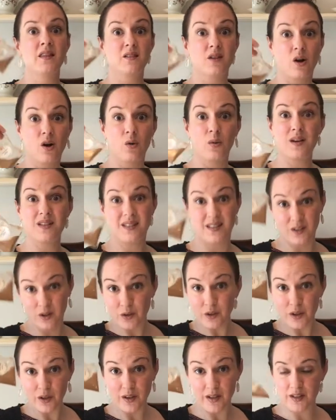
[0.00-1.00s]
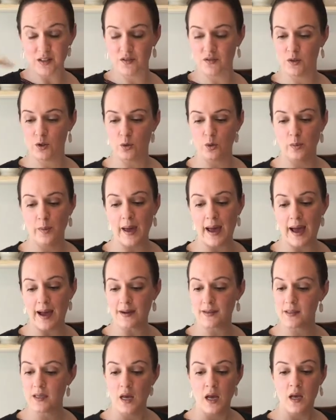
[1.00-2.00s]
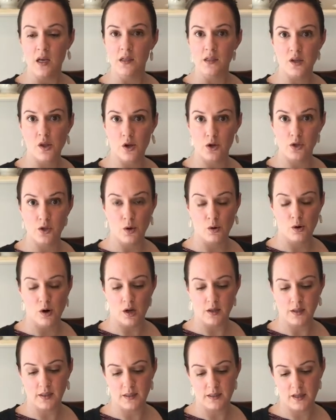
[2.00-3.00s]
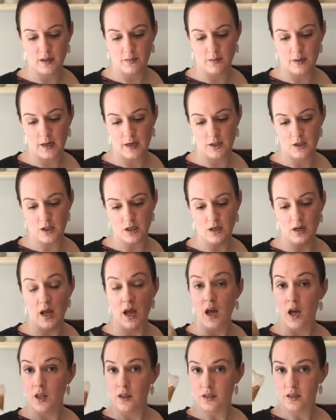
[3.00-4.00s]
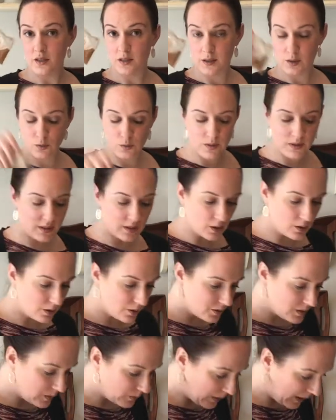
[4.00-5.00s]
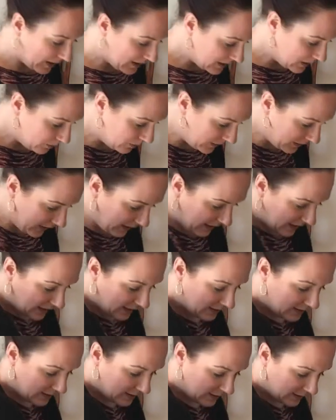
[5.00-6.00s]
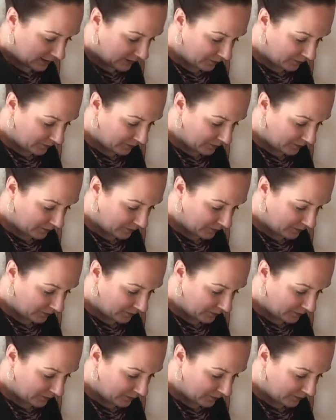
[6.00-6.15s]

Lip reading: they're always in their little individual packs, so there's no cross-contamination. This is the risotto spice blend.